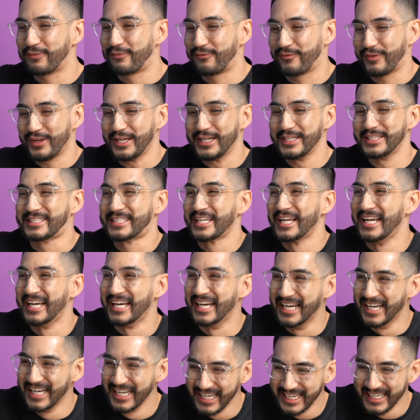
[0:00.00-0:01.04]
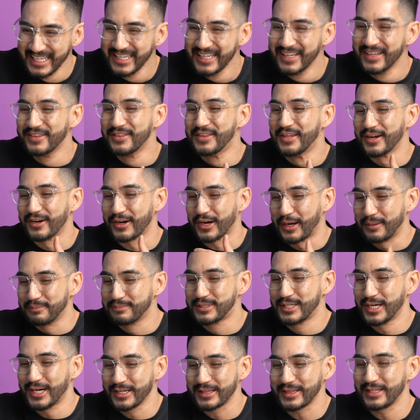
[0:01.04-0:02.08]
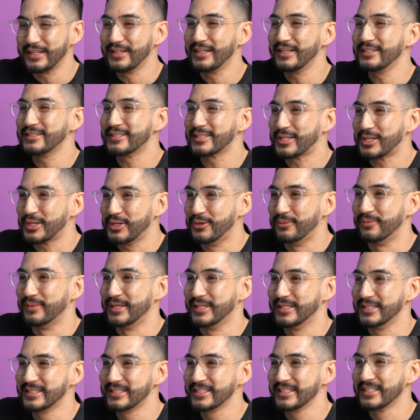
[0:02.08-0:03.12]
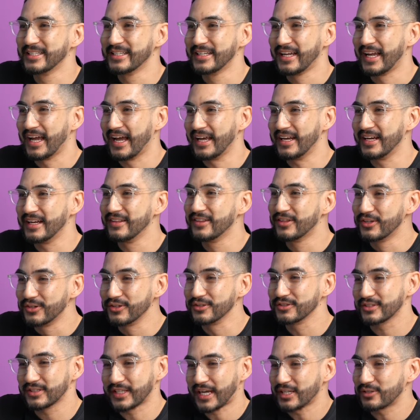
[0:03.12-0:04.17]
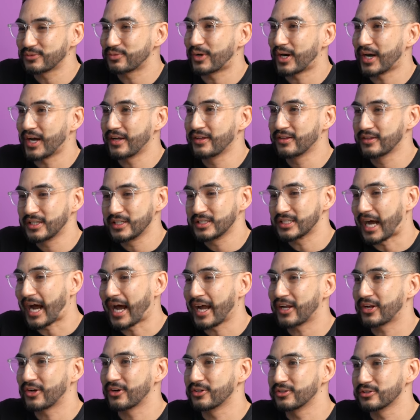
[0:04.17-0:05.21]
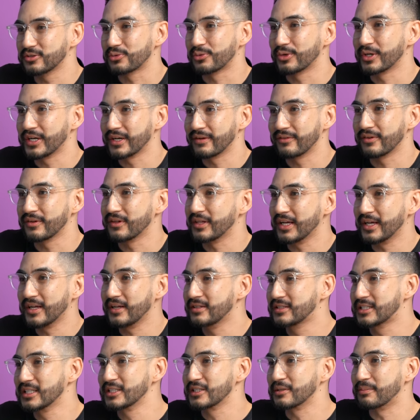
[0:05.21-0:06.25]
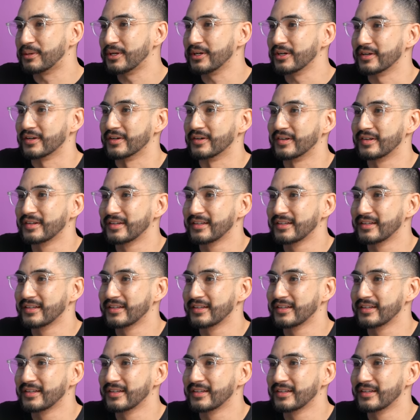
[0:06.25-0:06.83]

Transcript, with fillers: Feet. They're abducting these humans. And then those, that's why mm. these hikers or whatever, they disappear.